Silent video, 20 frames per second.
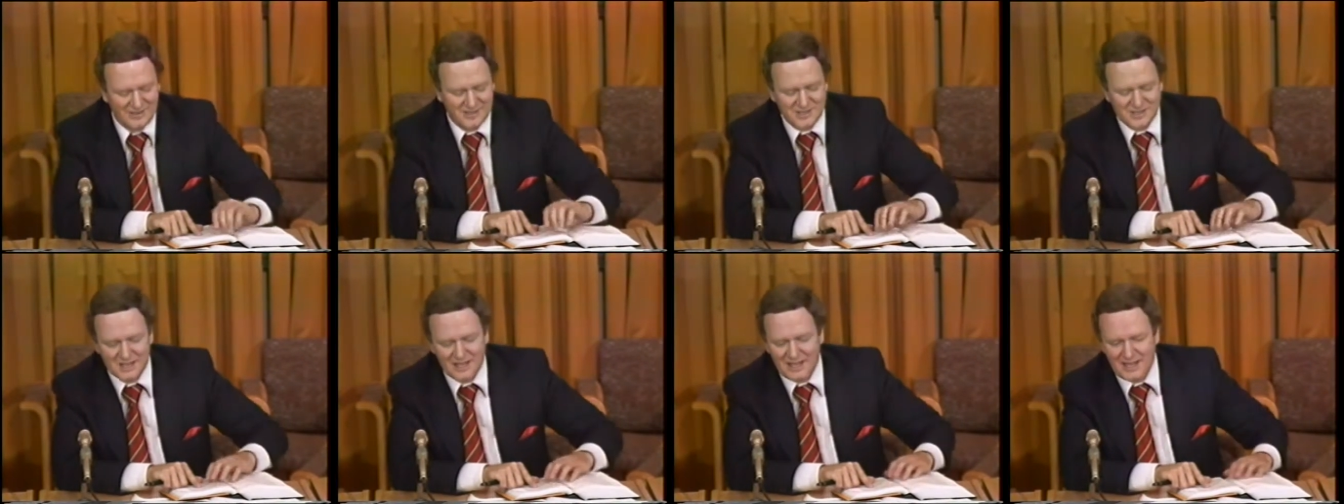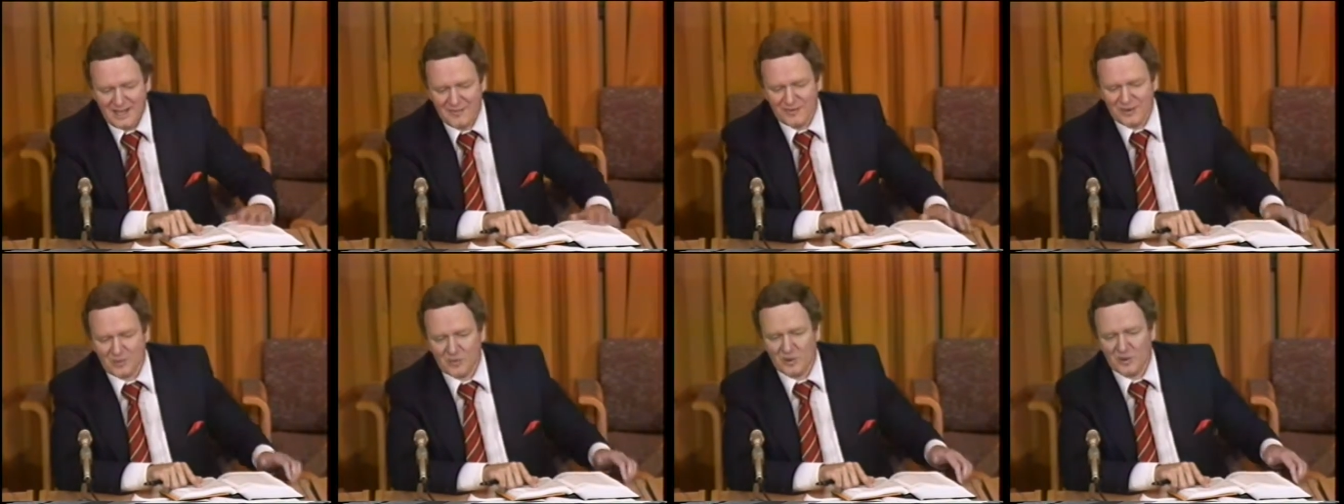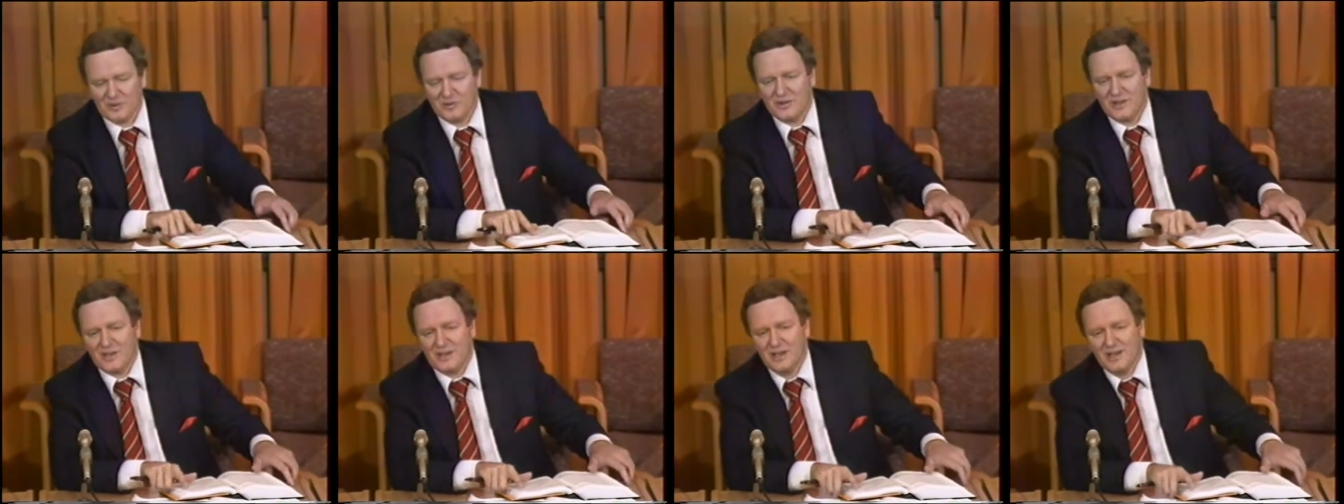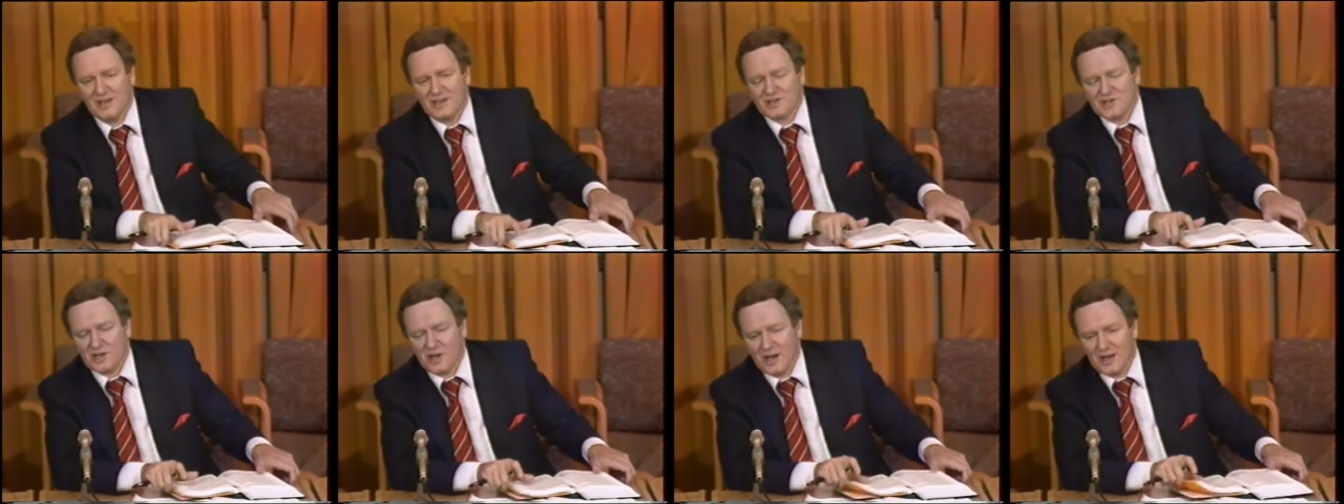to say even where the
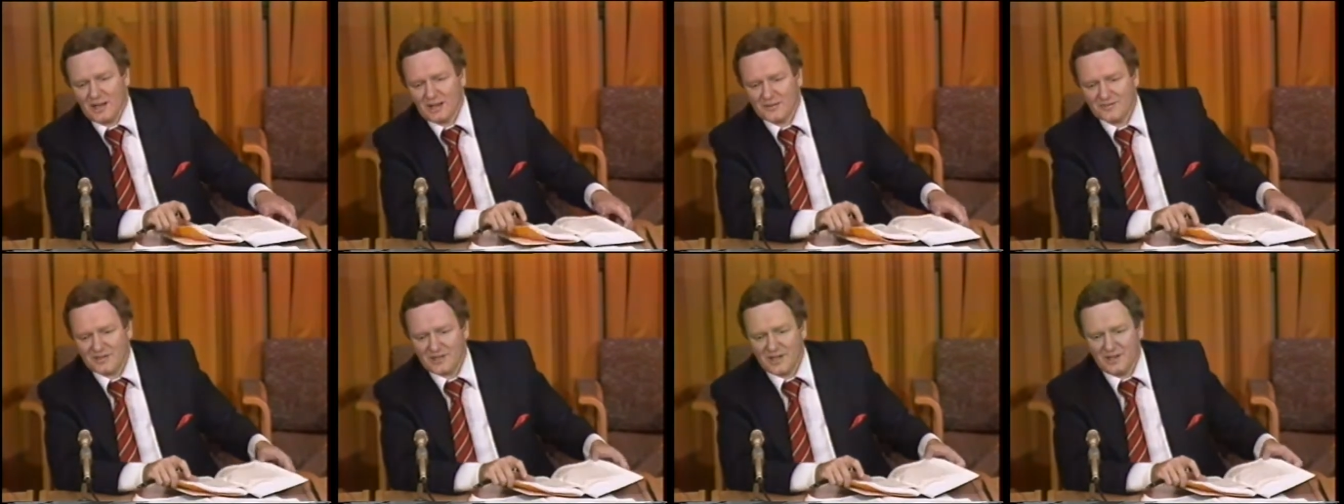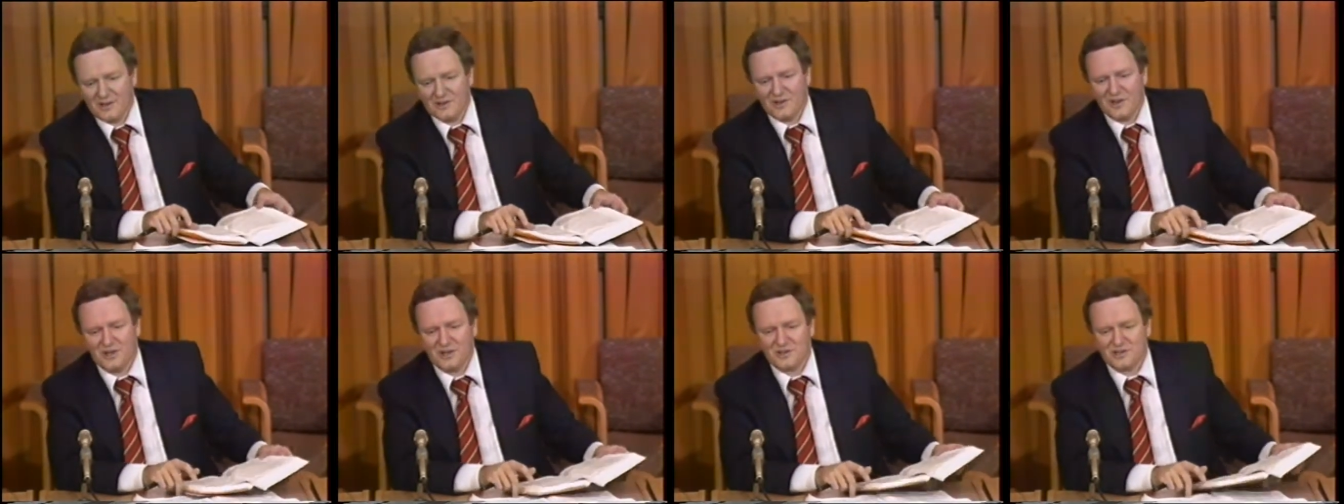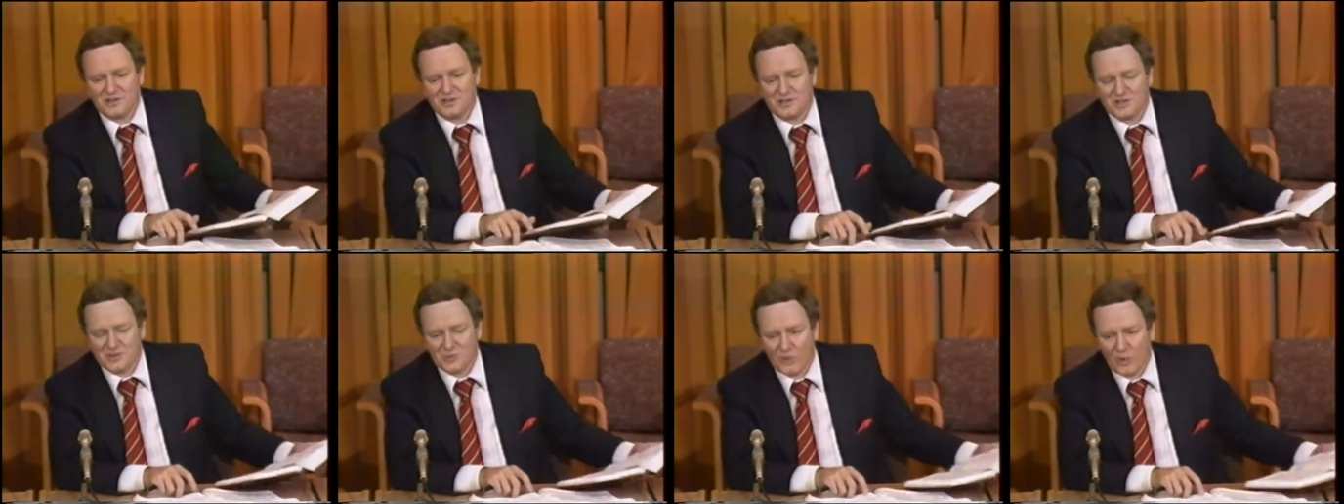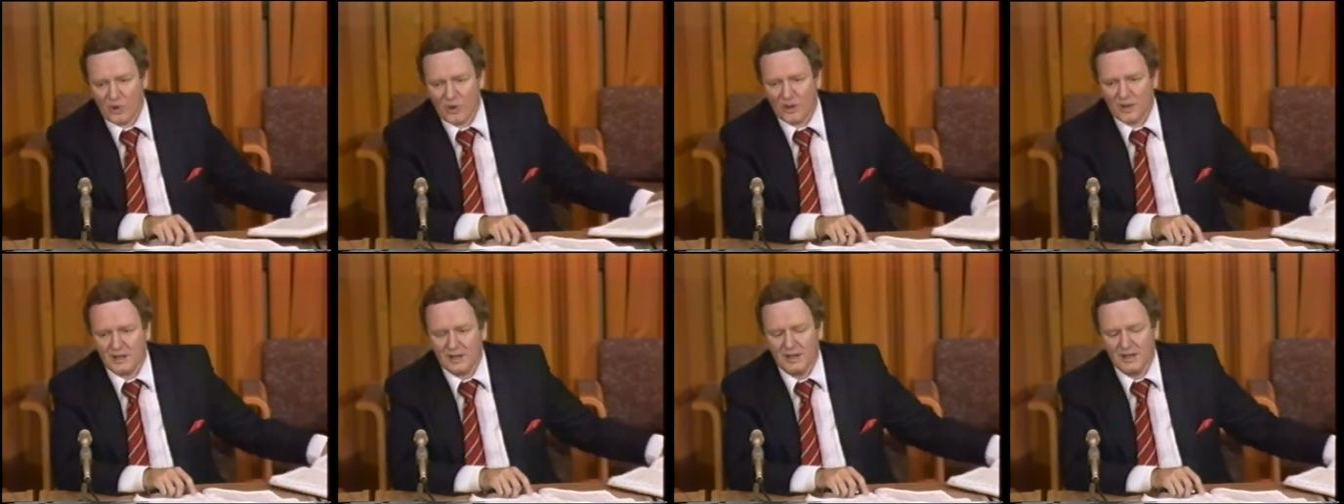child of tender years is
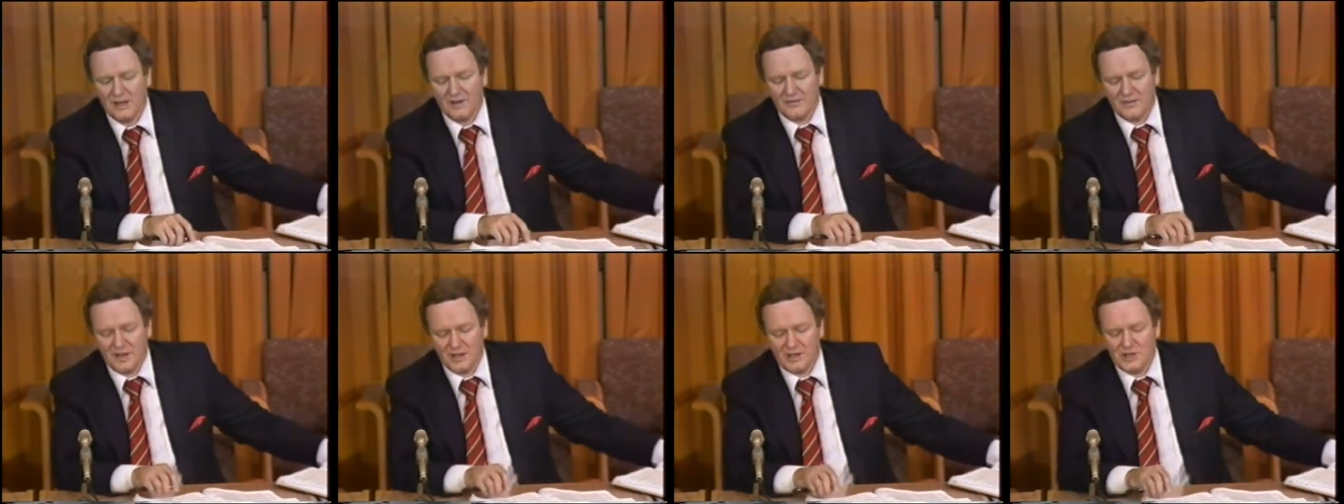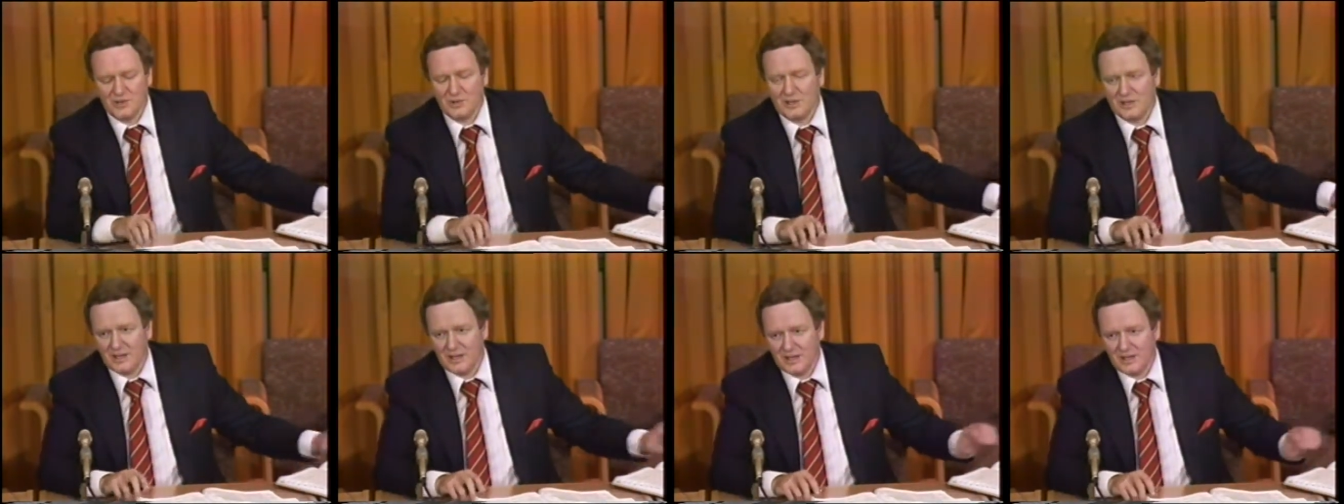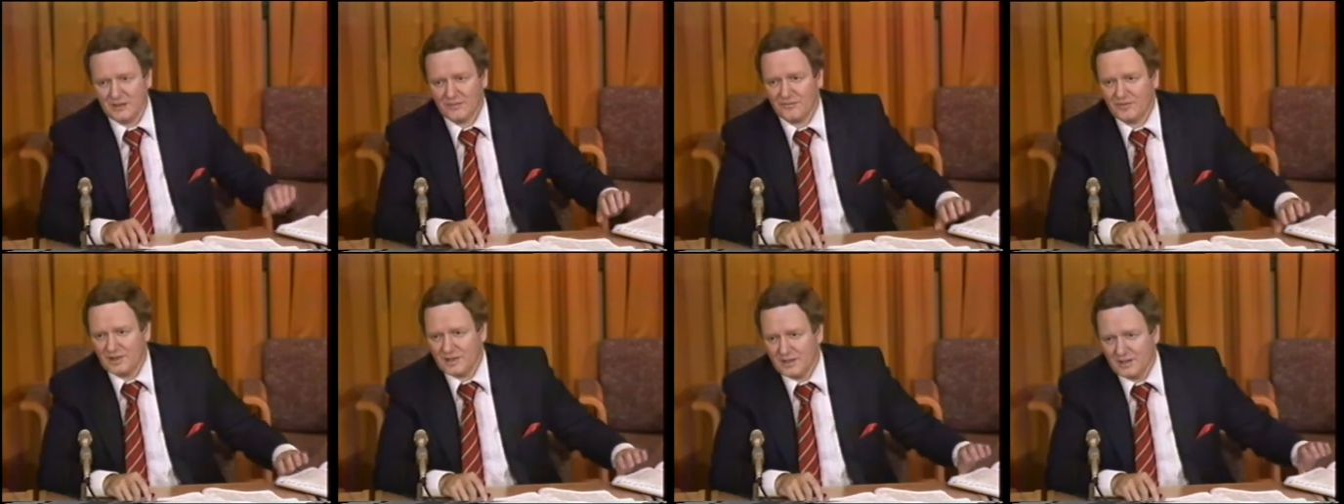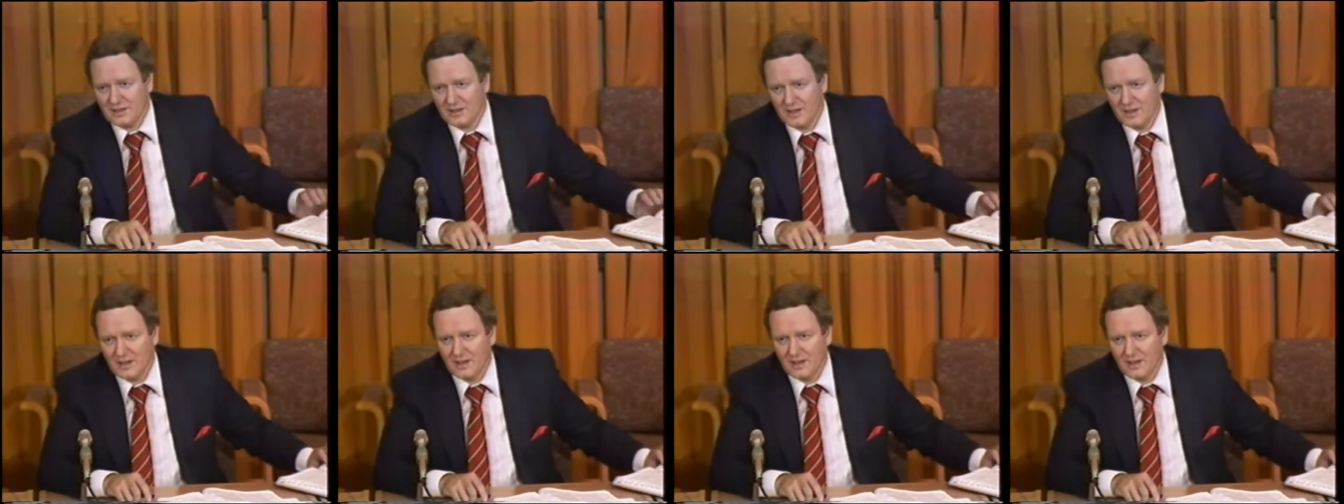sworn, then you can give the,